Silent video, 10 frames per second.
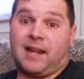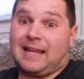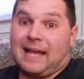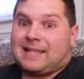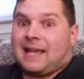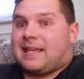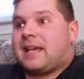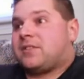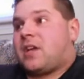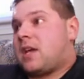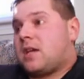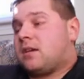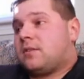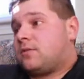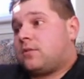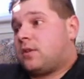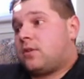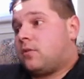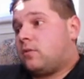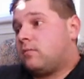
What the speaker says: I can't say it. Did